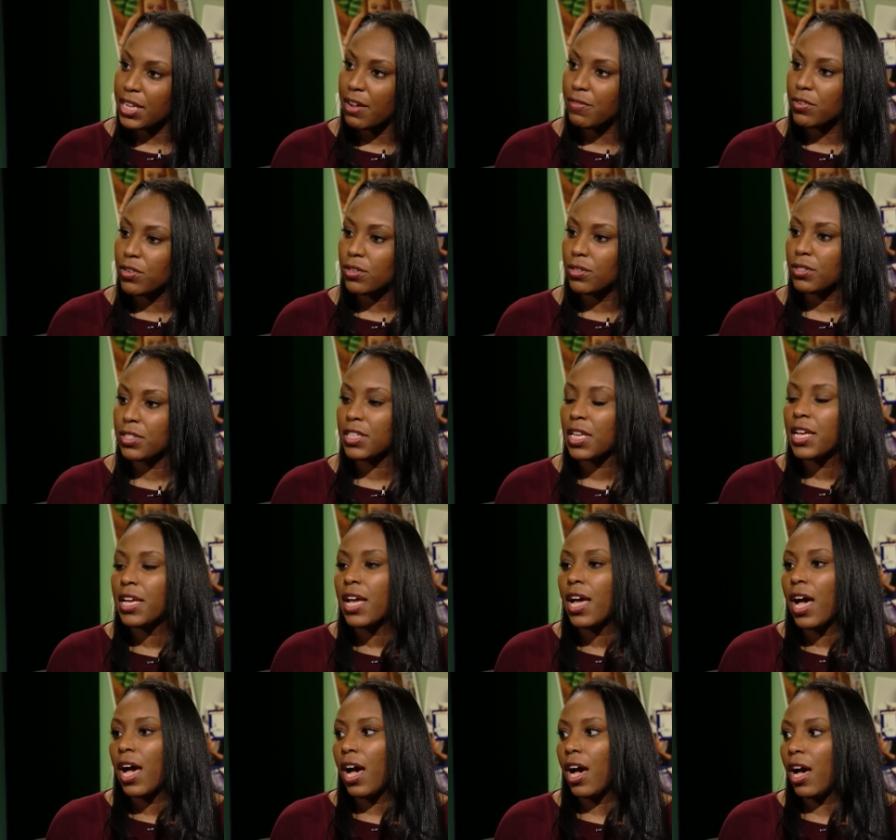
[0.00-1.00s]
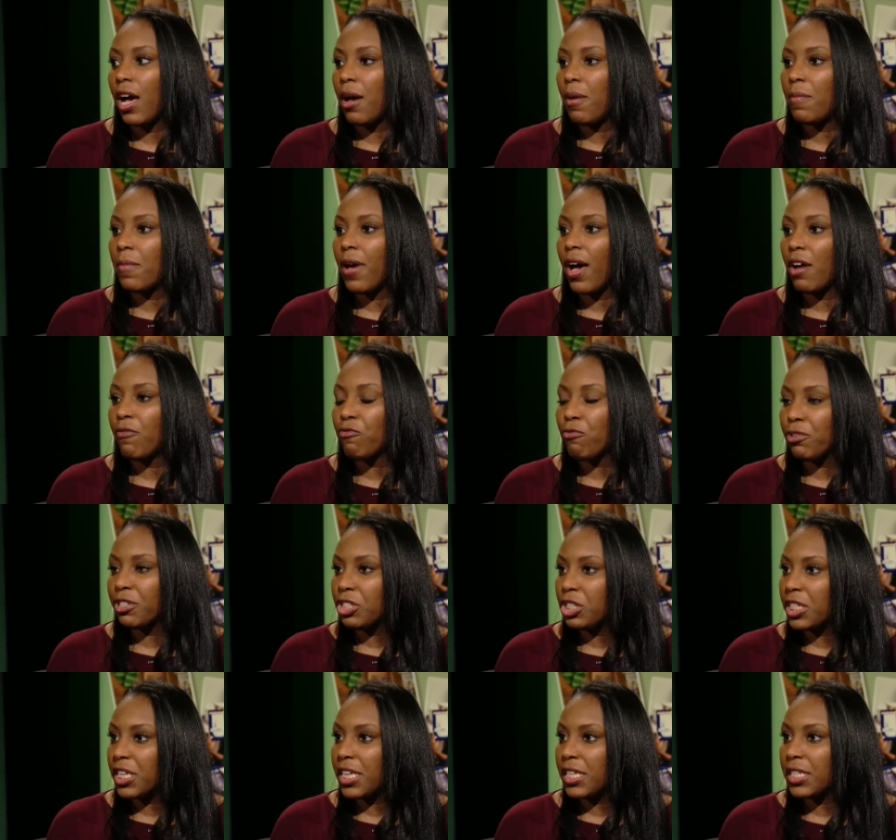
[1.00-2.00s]
levels. Um,
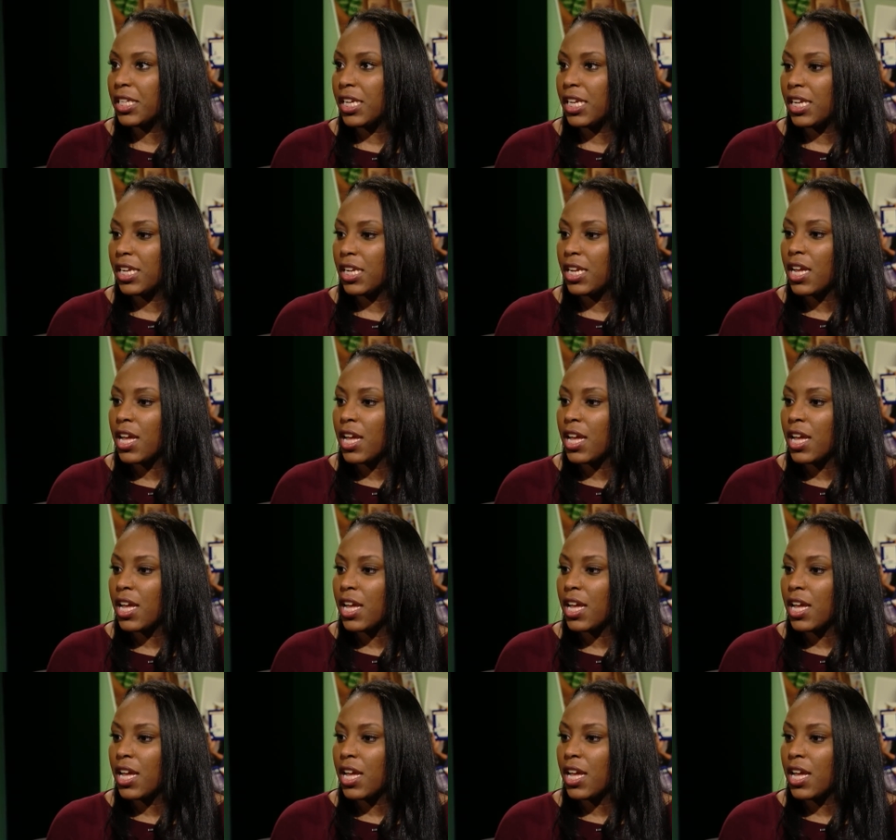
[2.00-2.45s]
unfortunately,